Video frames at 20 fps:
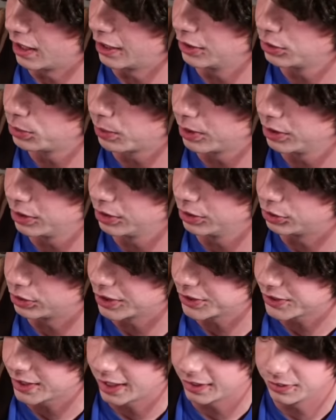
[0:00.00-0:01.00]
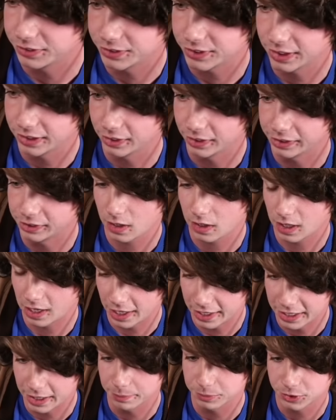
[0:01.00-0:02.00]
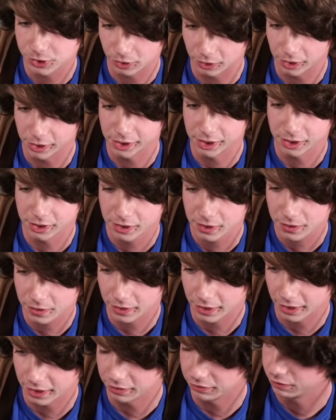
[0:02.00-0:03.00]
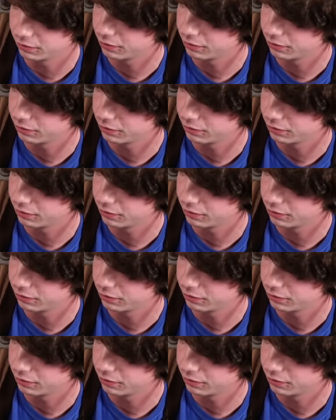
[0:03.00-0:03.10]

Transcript: I just wanted to address that and say like, I am sorry that I've